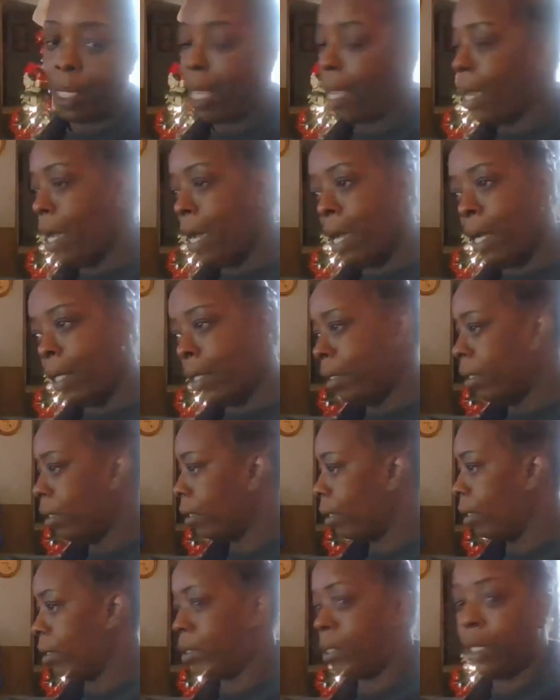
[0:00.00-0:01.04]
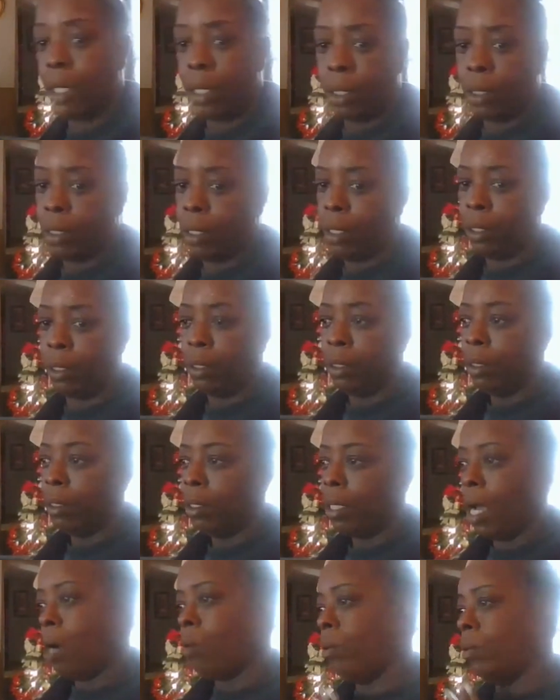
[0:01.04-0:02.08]
I can tell you, honey,
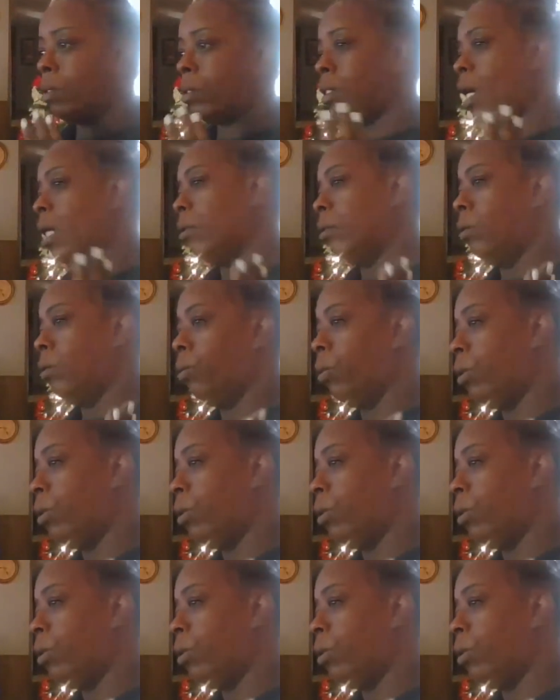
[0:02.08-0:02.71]
I wouldn't say I was the